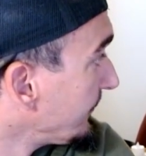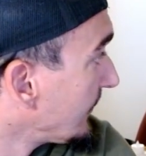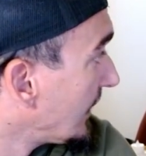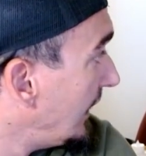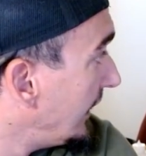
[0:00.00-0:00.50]

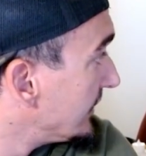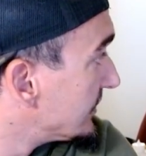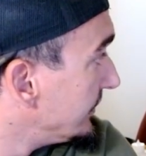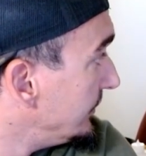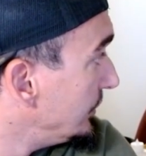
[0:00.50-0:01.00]
It's
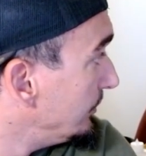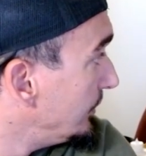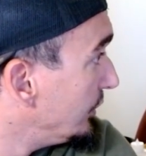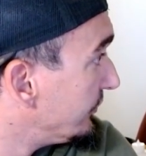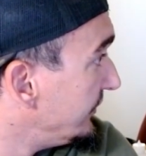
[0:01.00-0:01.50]

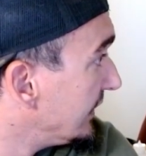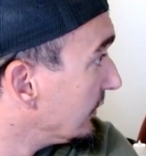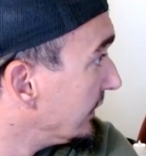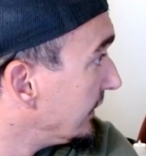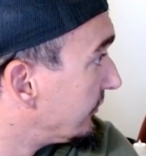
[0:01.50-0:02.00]
moved
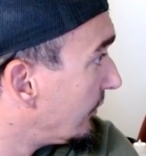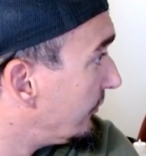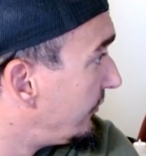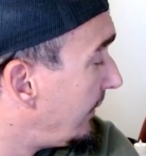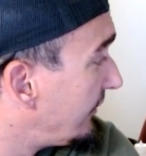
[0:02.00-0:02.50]
nearly from
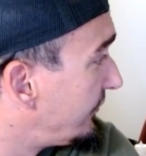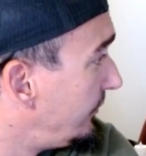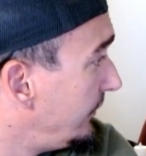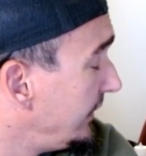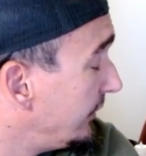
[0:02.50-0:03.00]
about
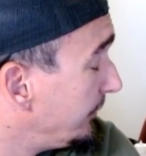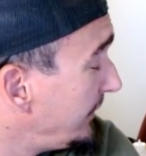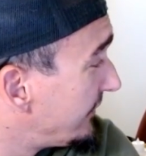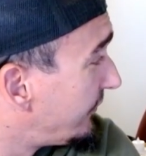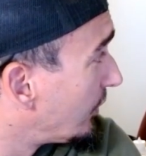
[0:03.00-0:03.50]
mid
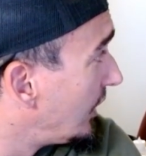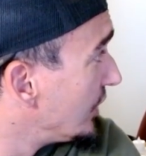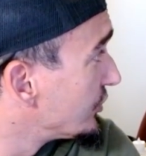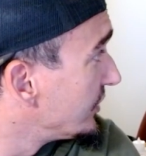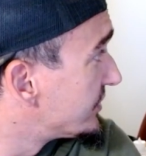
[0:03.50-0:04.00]

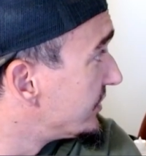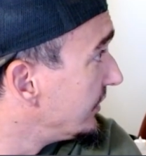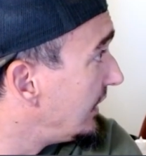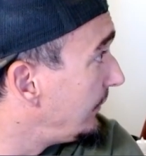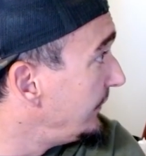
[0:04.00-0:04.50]
400s to
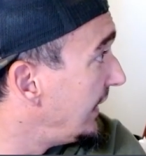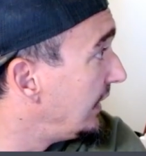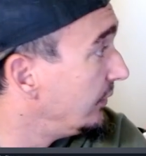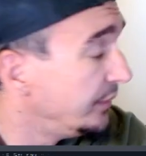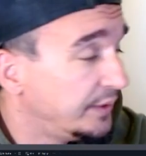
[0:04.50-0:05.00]
up
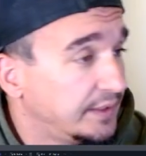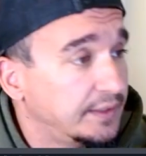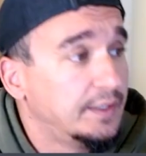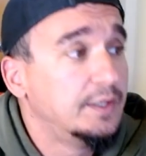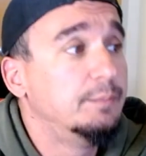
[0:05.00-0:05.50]
now in the
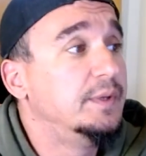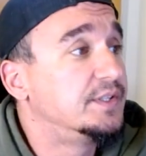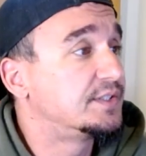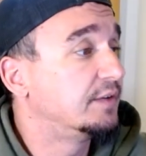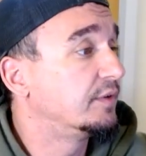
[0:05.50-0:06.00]
mid
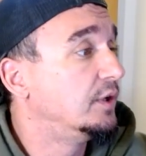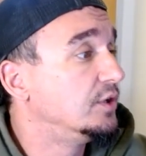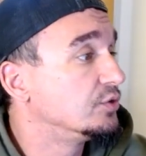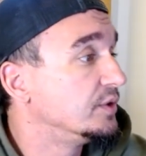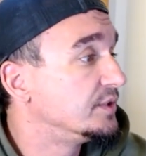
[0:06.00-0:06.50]

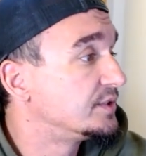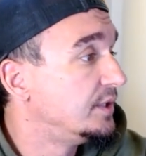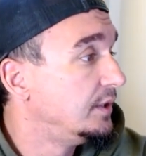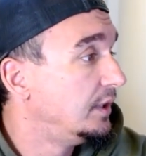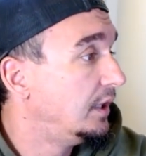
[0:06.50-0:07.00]
700s
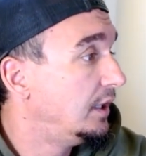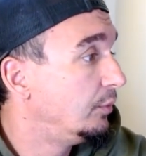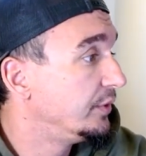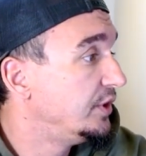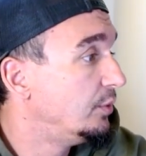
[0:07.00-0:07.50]

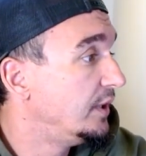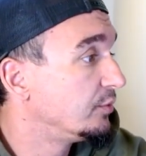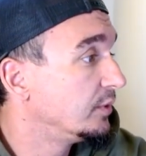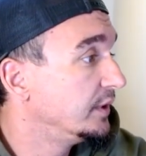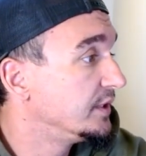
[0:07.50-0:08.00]
with no end
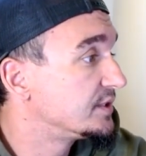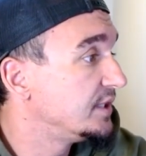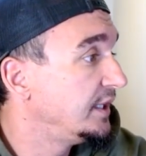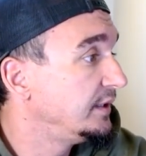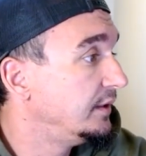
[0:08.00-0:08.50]
really in
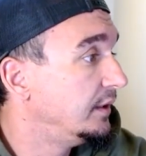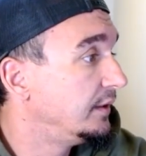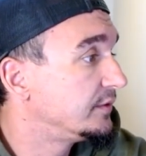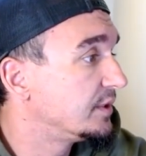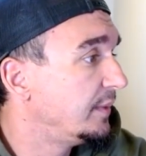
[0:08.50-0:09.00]
sight.
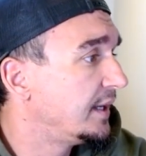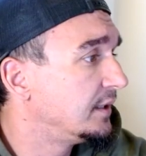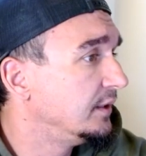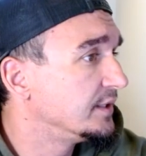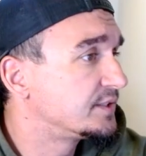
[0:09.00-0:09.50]
Some
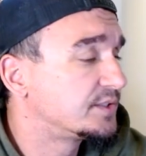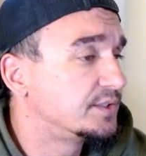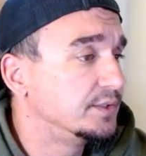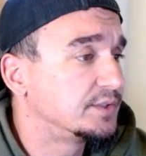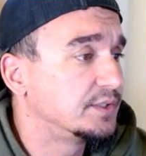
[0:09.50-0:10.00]
analysts
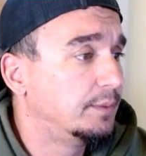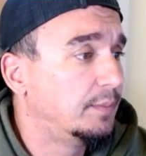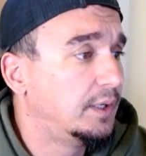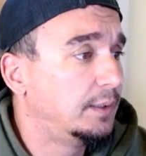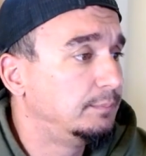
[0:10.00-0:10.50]
and
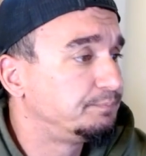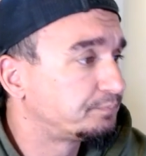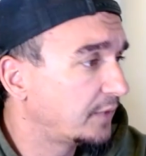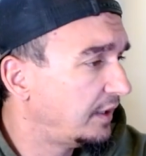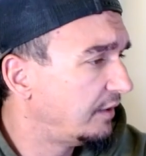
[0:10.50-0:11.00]
some
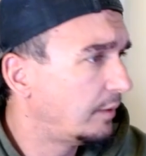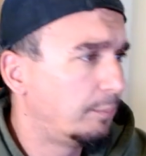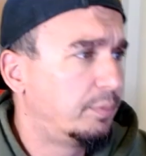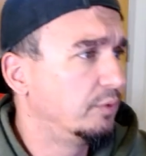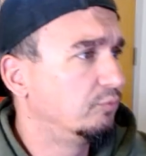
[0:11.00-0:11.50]
have
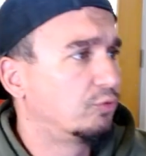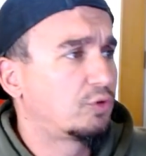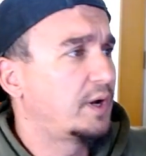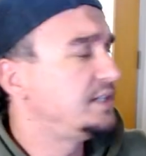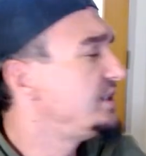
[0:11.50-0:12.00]
put
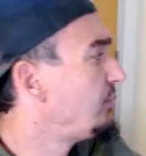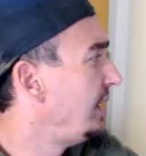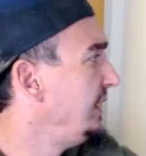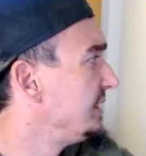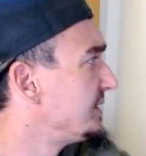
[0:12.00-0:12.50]
crazy
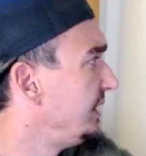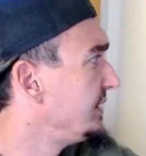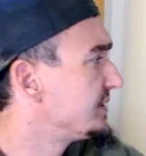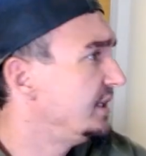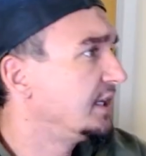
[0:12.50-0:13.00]
ratings on this
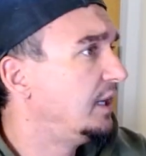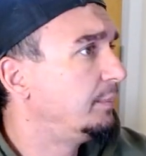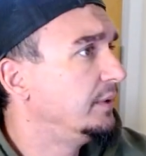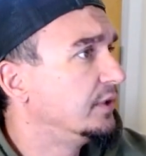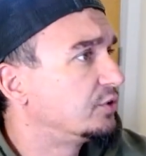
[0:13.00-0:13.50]
thing up
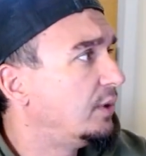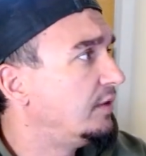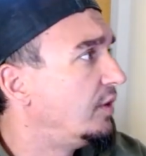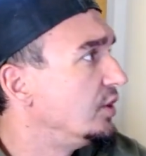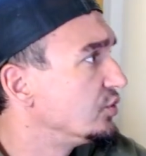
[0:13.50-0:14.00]
in the
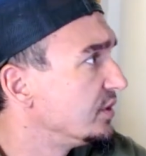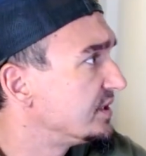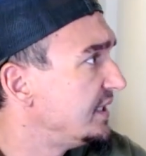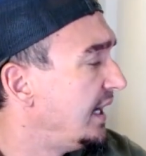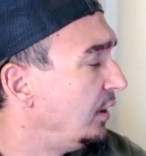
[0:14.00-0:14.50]
1200s now.